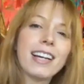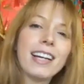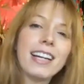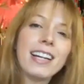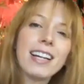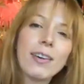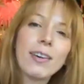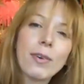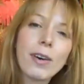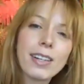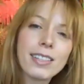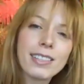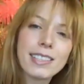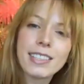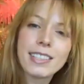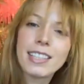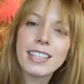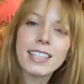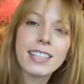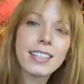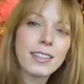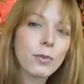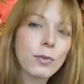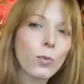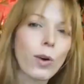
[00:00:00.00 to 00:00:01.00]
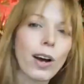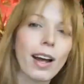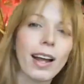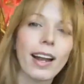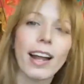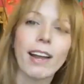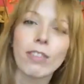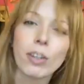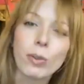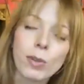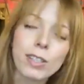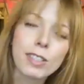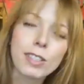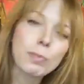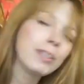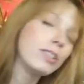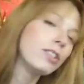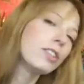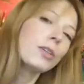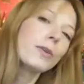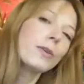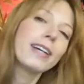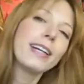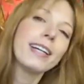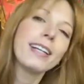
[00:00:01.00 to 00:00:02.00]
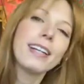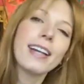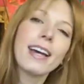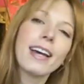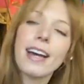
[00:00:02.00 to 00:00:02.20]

and I want to see what everyone's been doing